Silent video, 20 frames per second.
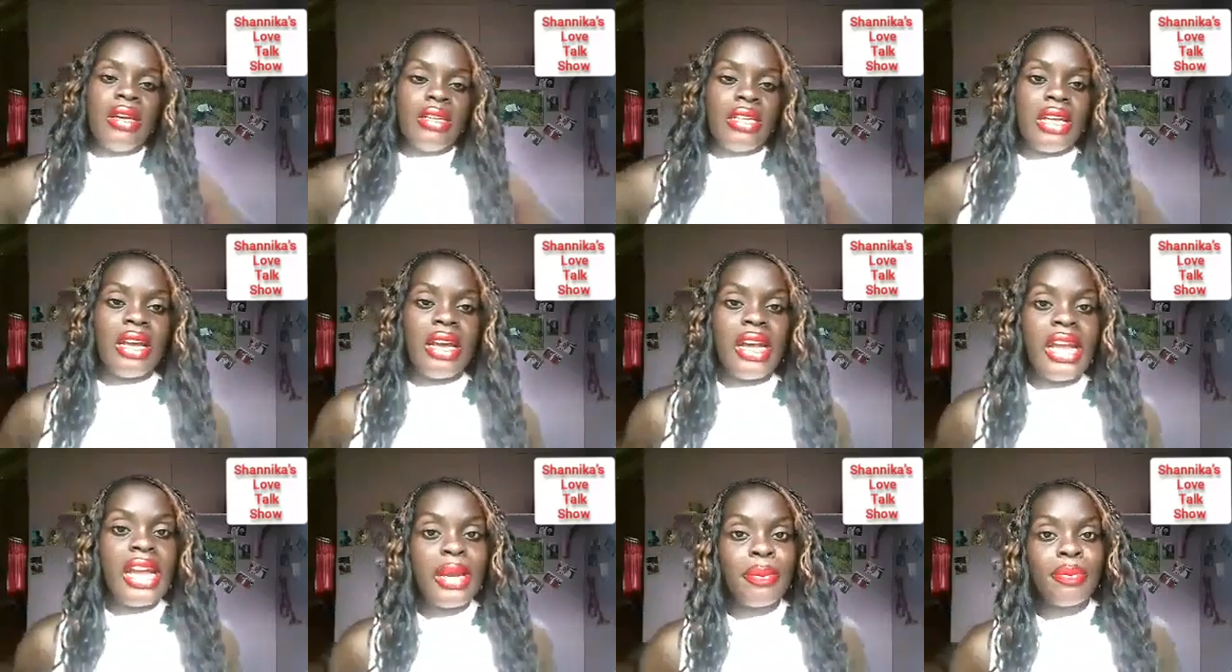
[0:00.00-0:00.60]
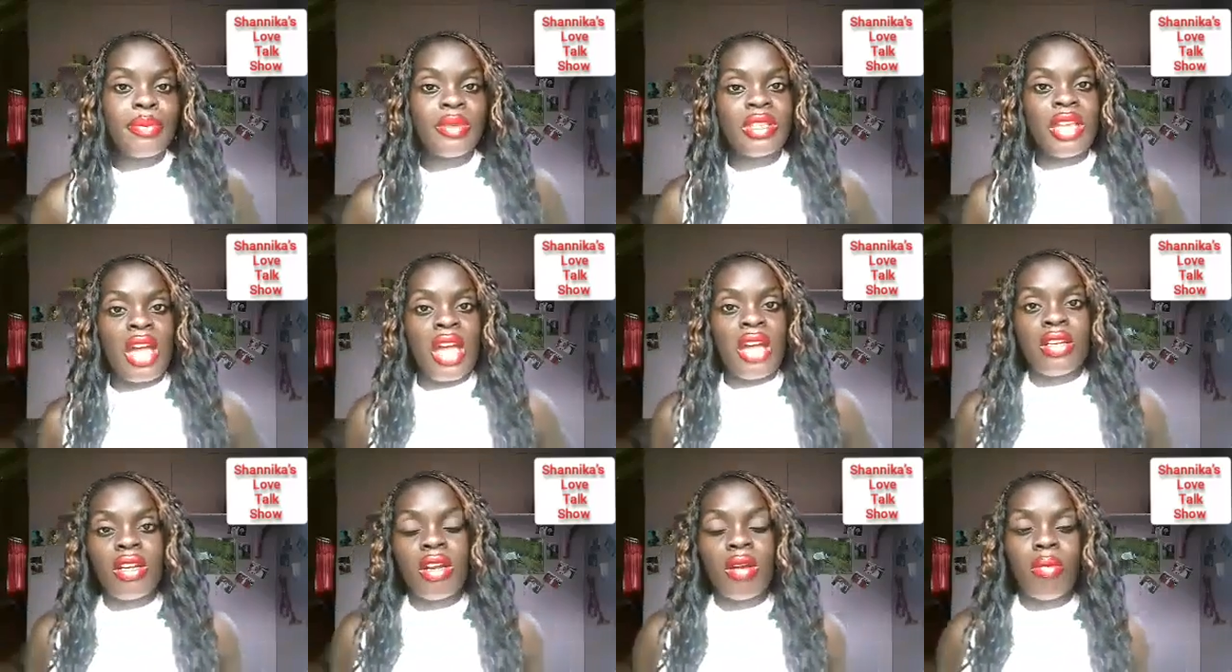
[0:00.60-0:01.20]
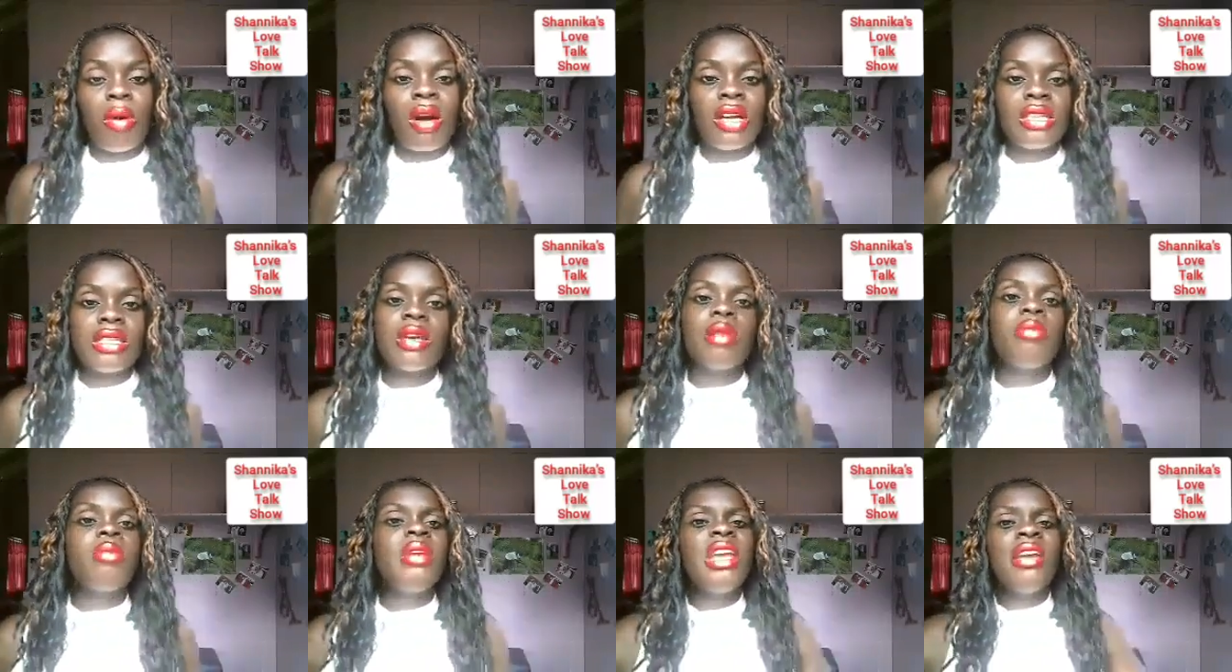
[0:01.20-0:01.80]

their hips, their bottom.